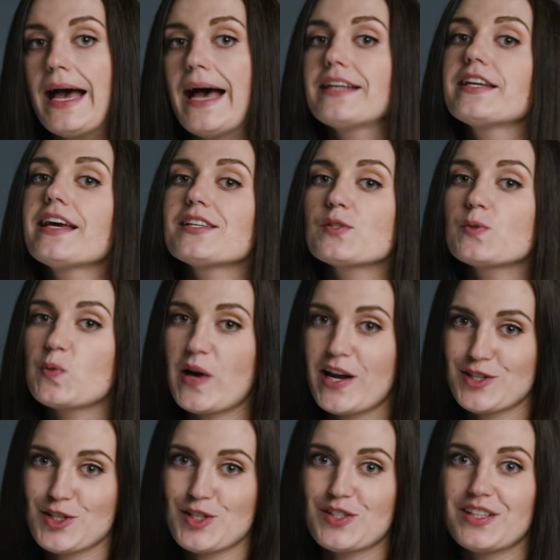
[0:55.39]
and has
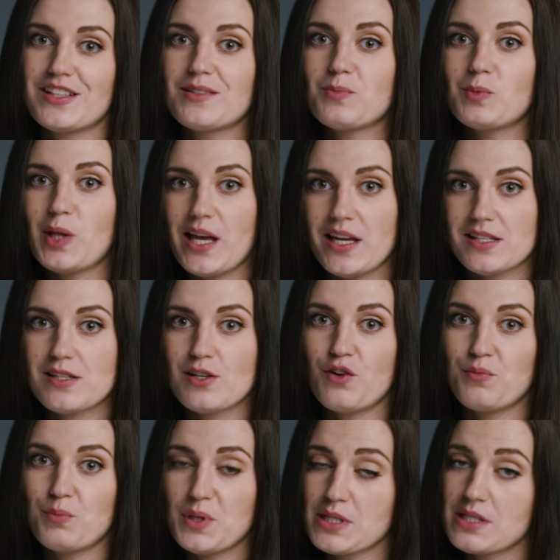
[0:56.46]
registered place
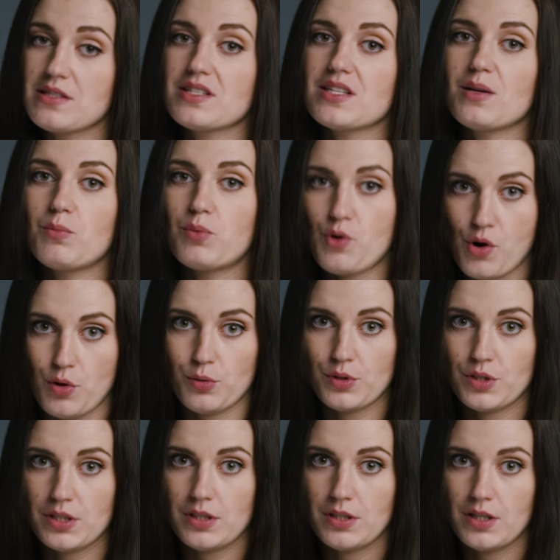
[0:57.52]
of business abroad.
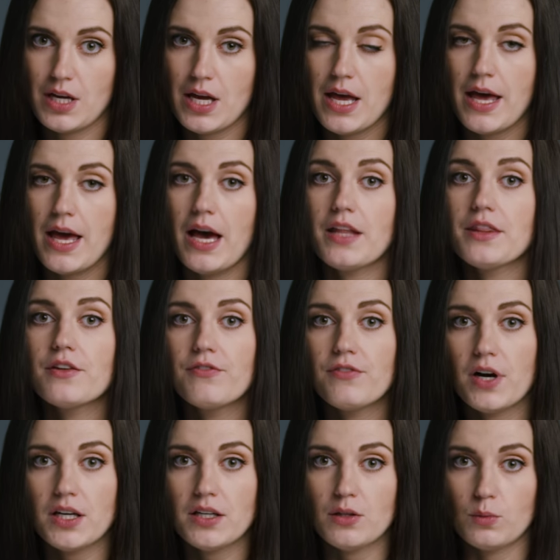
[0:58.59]
And the
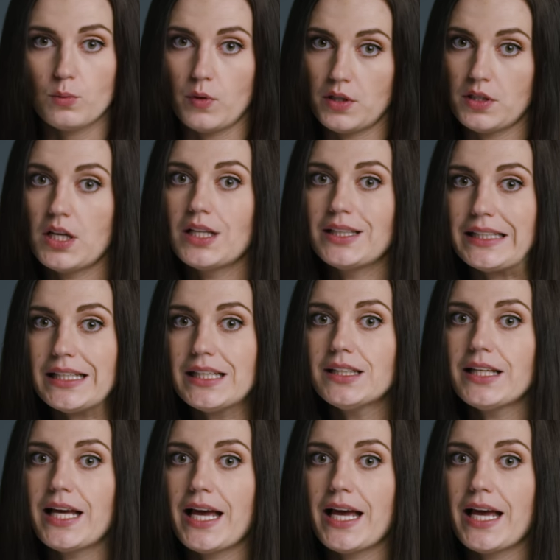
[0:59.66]
final one, a legal